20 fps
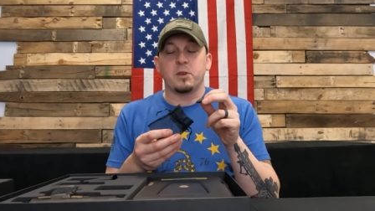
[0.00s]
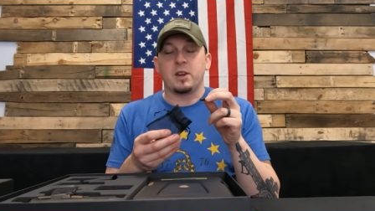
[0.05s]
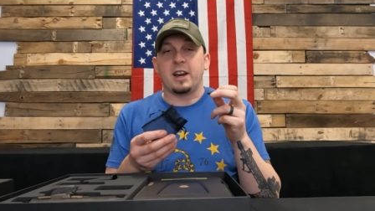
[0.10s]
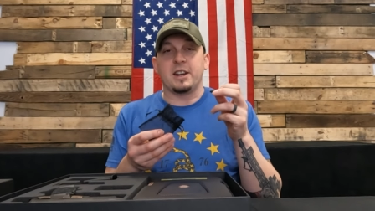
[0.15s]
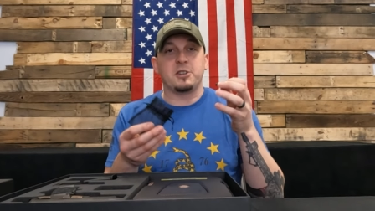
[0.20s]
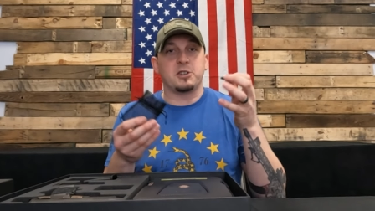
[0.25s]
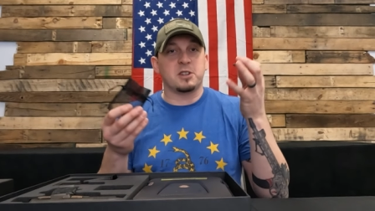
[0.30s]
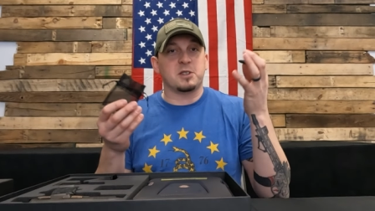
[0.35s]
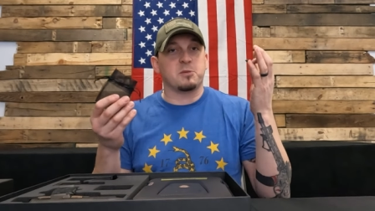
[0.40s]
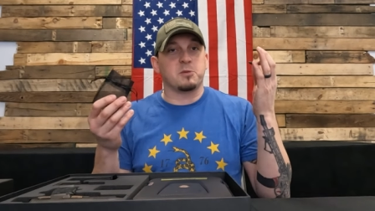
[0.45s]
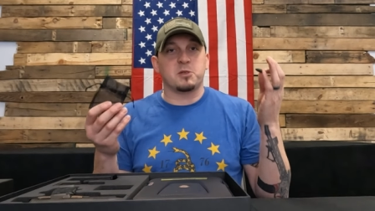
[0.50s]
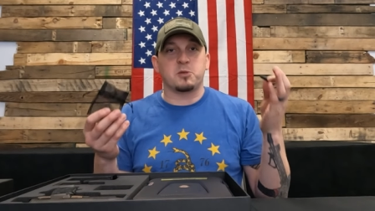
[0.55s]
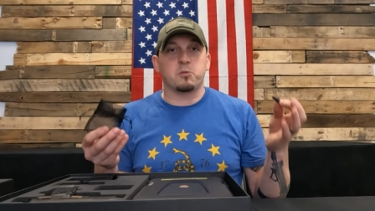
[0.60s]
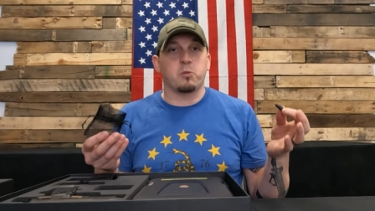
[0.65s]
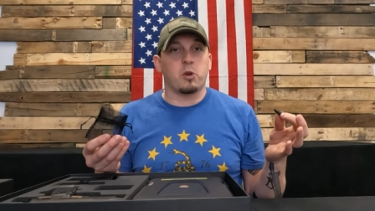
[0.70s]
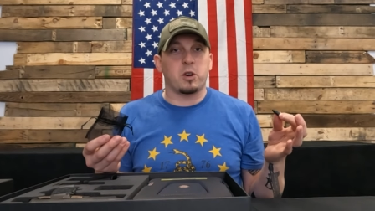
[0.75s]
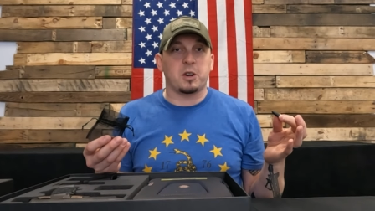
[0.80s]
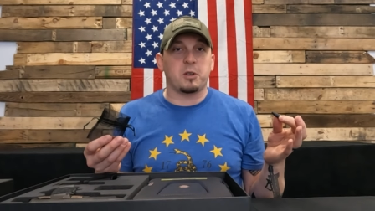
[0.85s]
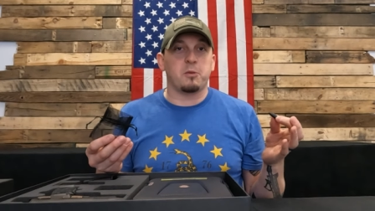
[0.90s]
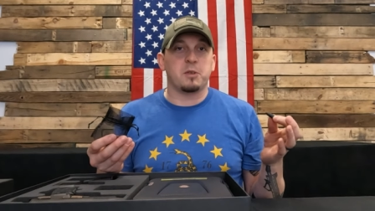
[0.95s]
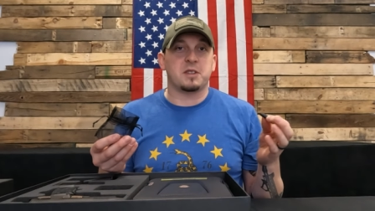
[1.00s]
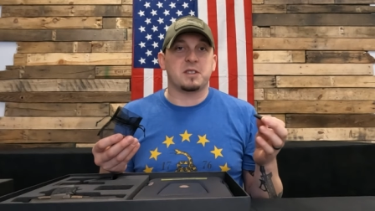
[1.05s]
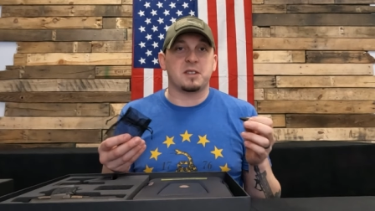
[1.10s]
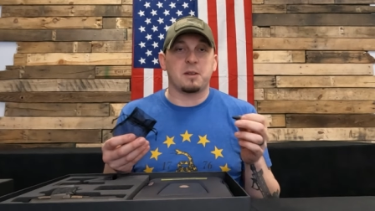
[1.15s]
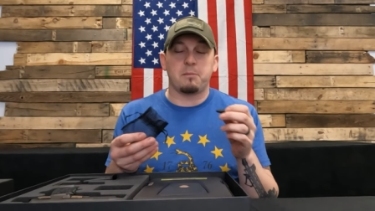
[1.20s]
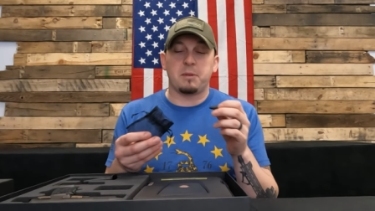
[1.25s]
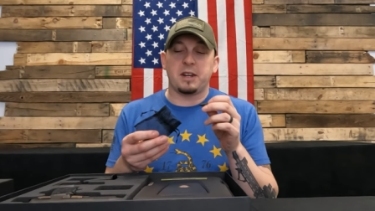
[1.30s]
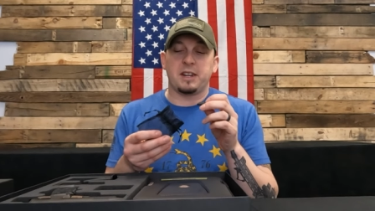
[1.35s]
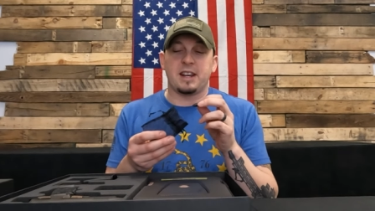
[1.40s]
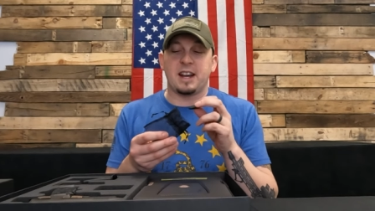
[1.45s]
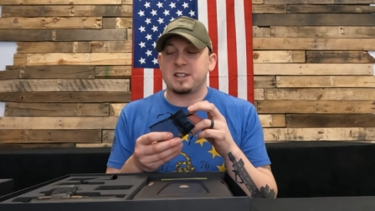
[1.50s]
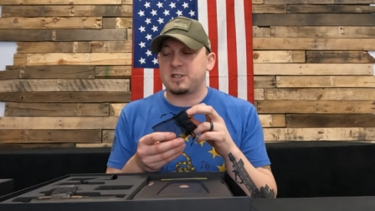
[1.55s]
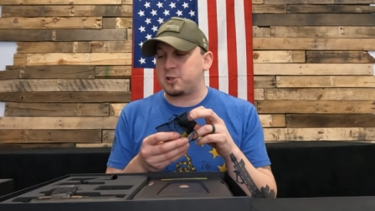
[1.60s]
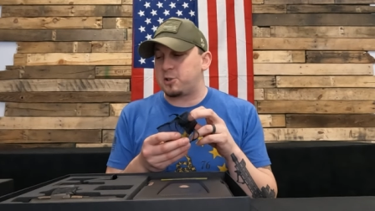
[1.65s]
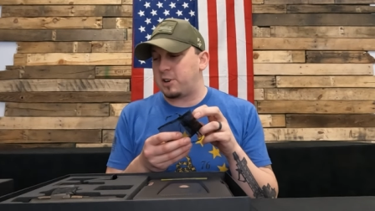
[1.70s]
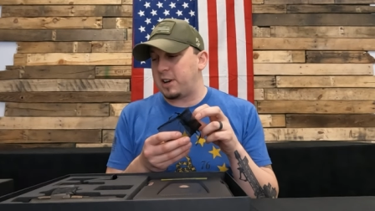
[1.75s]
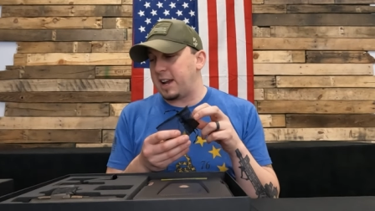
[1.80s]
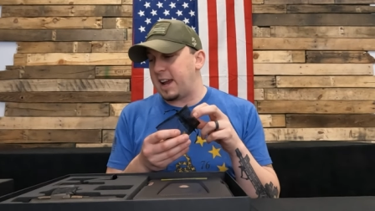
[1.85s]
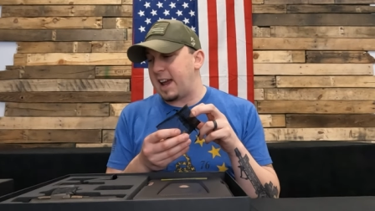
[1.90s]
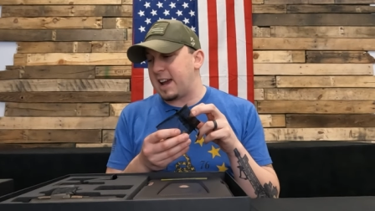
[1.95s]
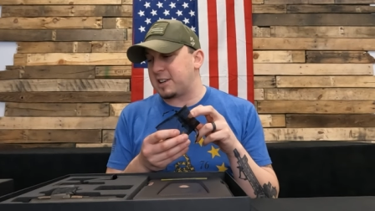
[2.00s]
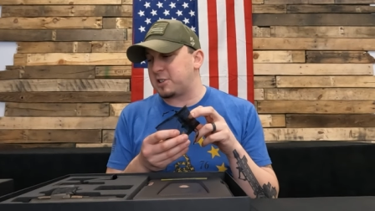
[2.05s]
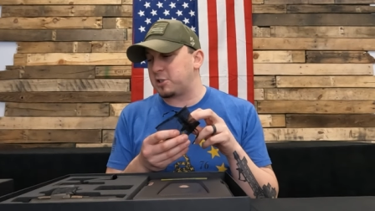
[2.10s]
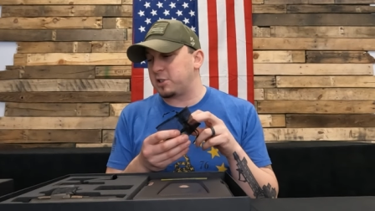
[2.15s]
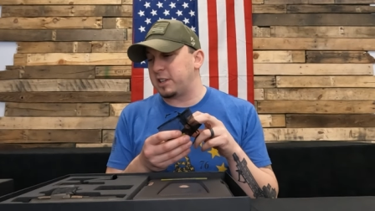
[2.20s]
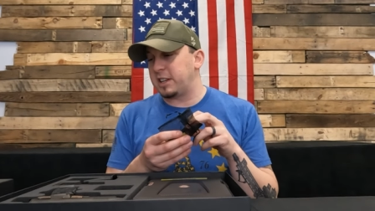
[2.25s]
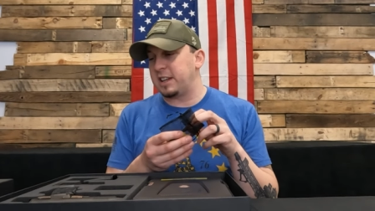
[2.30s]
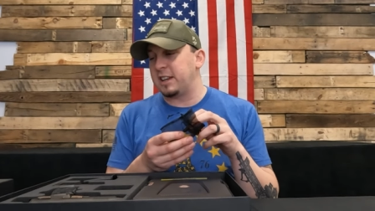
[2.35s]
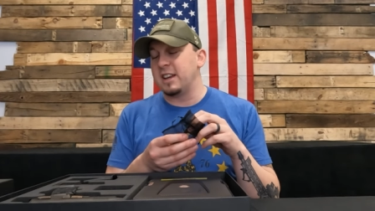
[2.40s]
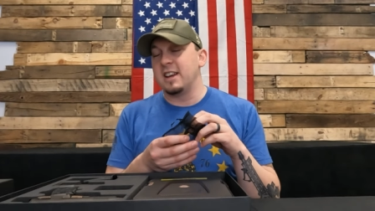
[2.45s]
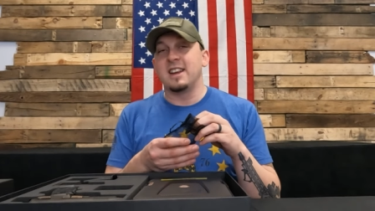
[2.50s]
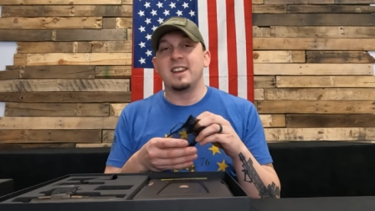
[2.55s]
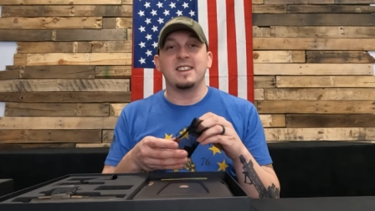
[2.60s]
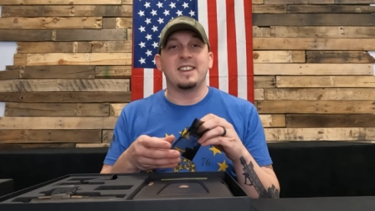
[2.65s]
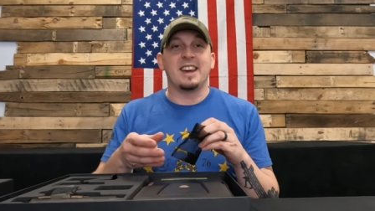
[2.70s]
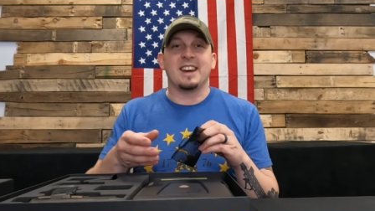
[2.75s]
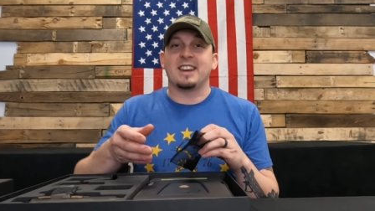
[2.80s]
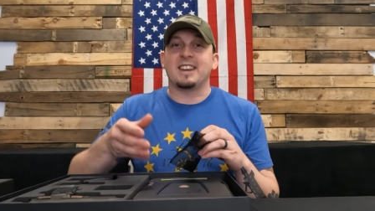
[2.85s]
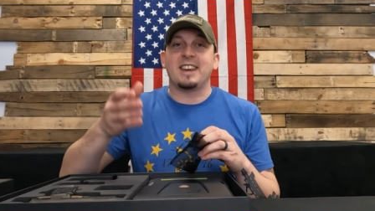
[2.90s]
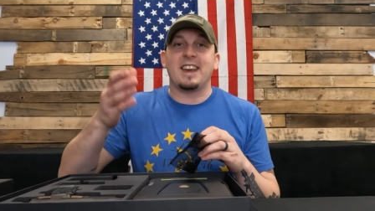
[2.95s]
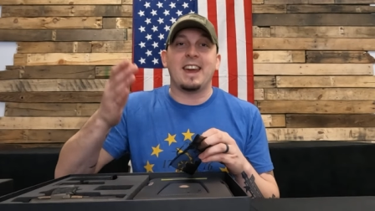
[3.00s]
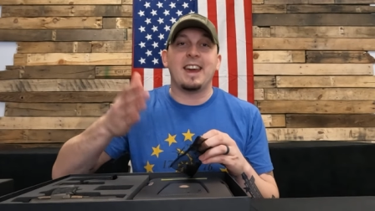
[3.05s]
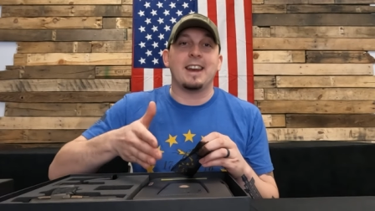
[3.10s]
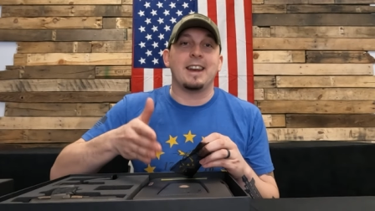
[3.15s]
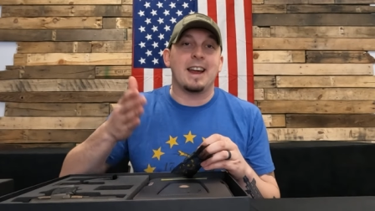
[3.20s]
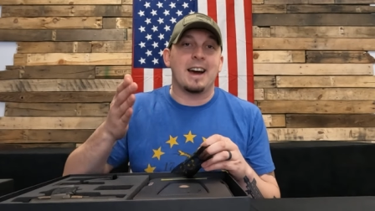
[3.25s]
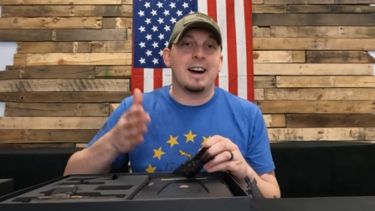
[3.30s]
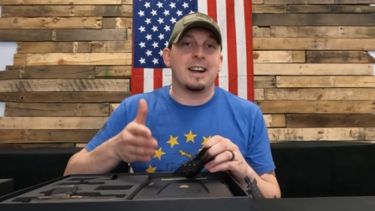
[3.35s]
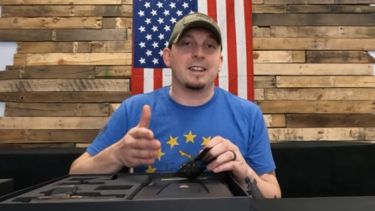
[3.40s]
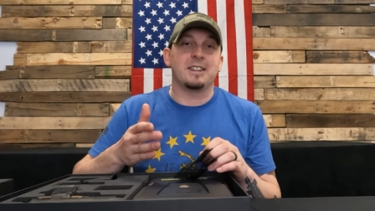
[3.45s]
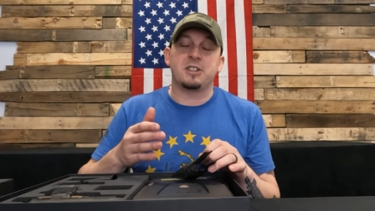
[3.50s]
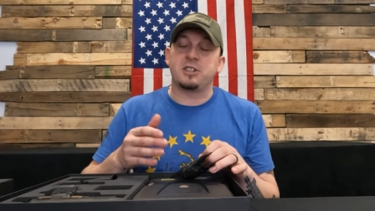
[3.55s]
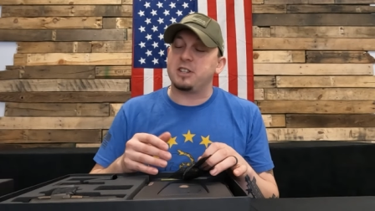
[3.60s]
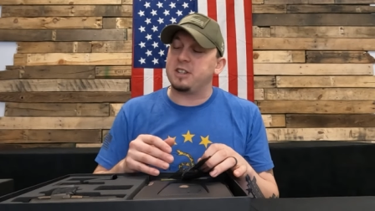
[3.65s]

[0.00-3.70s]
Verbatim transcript: I just was working with somebody yesterday actually that cannot,